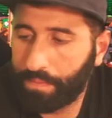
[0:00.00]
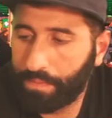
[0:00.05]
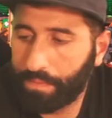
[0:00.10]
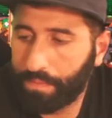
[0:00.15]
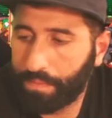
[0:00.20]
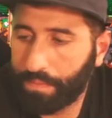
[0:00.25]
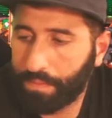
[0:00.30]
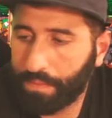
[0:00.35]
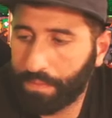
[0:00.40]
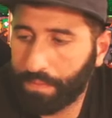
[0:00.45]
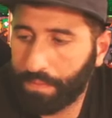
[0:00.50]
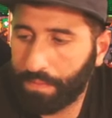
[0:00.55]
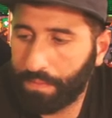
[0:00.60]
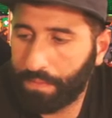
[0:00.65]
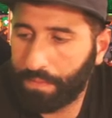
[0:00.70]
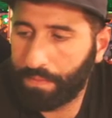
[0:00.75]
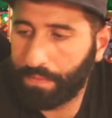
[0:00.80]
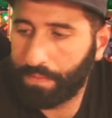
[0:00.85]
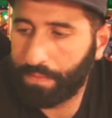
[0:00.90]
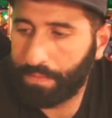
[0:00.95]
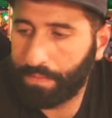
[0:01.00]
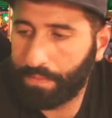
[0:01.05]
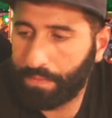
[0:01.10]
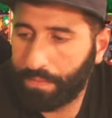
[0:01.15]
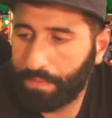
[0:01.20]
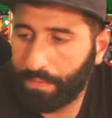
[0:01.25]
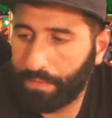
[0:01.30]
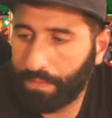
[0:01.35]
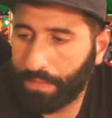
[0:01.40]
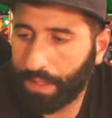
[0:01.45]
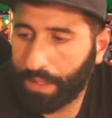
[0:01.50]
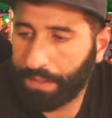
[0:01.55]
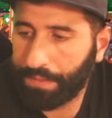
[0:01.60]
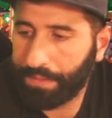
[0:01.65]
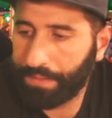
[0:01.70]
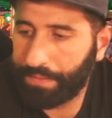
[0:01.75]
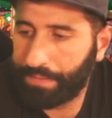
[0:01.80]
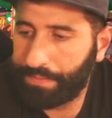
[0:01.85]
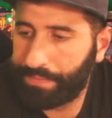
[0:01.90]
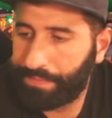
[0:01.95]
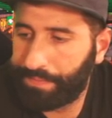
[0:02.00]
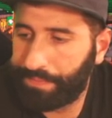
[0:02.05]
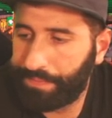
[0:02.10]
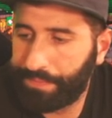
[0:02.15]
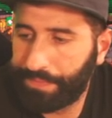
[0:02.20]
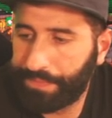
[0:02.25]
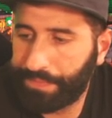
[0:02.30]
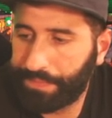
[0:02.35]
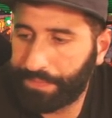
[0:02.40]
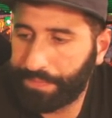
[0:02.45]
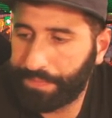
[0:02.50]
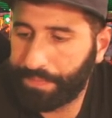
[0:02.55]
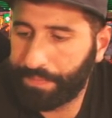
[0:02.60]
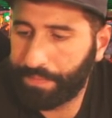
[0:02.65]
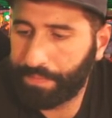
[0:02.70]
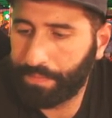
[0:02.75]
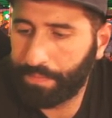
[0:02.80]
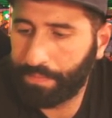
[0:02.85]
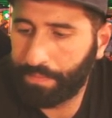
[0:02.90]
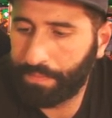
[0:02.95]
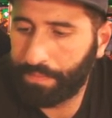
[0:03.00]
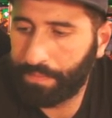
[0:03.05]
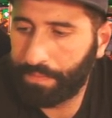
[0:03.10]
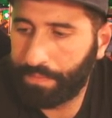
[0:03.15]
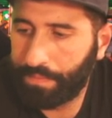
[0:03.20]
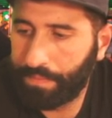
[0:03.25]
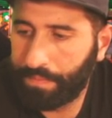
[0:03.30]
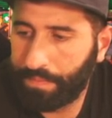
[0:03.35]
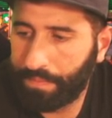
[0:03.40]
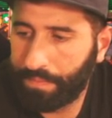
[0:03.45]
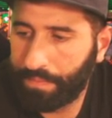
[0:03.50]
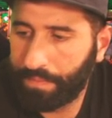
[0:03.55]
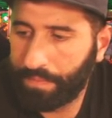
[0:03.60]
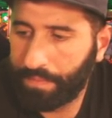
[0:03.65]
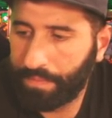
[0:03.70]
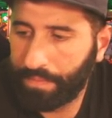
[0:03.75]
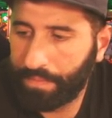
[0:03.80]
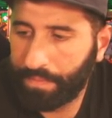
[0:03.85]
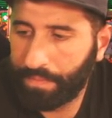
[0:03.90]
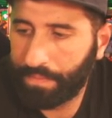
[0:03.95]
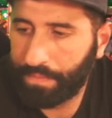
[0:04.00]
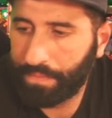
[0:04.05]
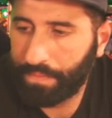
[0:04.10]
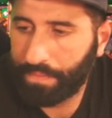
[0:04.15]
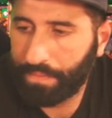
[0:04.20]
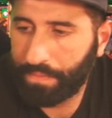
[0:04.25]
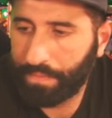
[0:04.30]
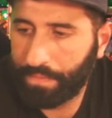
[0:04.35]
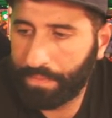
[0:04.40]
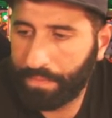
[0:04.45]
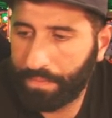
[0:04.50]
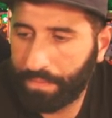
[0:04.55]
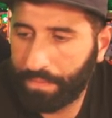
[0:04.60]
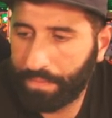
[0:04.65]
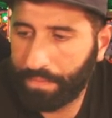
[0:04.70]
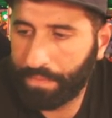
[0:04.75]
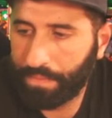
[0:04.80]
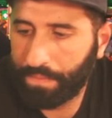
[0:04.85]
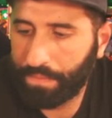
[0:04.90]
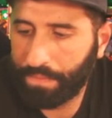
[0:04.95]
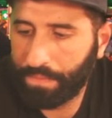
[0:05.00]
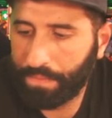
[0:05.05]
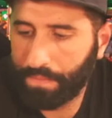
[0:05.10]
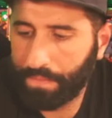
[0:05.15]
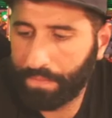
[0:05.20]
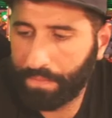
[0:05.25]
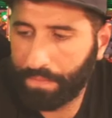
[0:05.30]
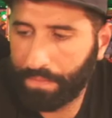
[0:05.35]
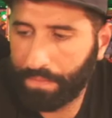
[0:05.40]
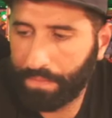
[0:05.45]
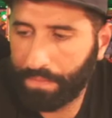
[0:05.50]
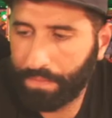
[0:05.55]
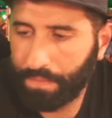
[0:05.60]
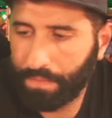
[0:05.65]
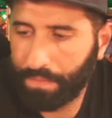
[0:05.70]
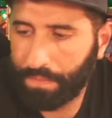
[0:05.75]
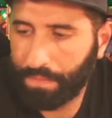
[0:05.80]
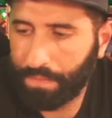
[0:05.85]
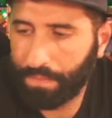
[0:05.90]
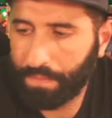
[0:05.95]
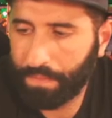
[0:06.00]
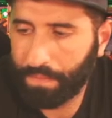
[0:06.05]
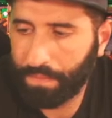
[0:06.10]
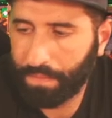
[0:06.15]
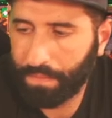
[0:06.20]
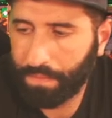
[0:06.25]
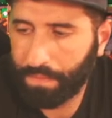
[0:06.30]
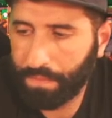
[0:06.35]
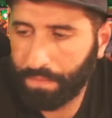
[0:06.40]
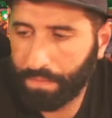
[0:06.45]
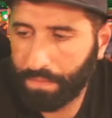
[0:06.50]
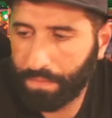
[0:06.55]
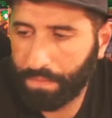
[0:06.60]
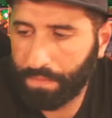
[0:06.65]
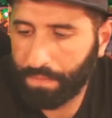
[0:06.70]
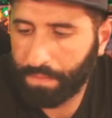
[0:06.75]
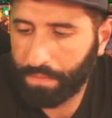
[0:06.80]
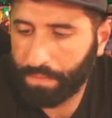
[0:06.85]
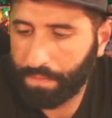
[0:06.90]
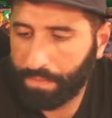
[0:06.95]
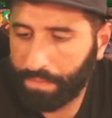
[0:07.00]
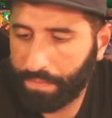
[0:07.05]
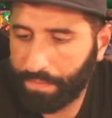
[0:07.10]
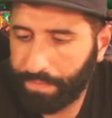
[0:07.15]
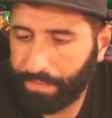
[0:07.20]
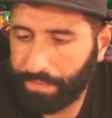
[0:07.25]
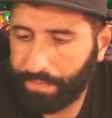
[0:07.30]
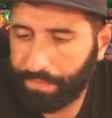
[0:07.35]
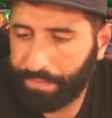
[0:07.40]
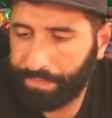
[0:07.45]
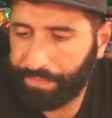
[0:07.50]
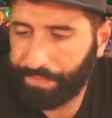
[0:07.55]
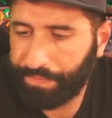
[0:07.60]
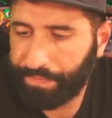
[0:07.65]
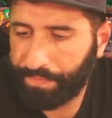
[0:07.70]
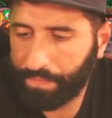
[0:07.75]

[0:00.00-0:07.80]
This person isn't speaking.